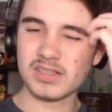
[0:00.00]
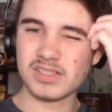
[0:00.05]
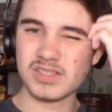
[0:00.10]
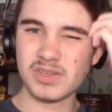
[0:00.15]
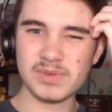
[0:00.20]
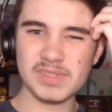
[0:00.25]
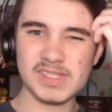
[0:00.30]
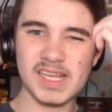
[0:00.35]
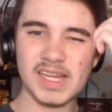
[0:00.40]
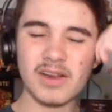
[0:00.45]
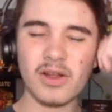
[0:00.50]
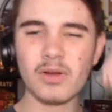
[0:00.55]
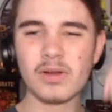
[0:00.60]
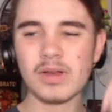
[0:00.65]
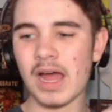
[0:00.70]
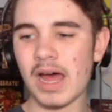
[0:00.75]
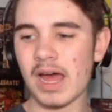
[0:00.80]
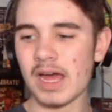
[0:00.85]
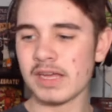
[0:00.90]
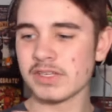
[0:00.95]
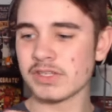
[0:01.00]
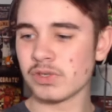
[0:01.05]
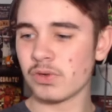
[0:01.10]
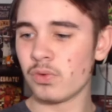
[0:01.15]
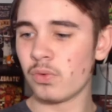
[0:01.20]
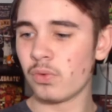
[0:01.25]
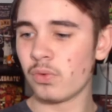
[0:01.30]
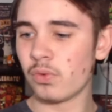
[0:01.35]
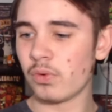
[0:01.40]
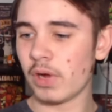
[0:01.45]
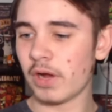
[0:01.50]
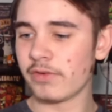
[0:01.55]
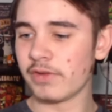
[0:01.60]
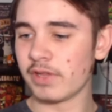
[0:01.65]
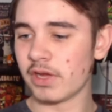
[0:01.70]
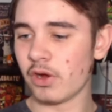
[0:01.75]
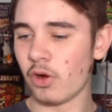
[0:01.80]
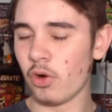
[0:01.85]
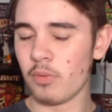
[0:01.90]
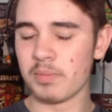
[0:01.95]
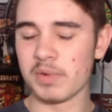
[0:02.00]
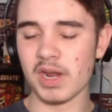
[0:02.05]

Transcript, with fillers: so is that all lies? Ooh, I really hope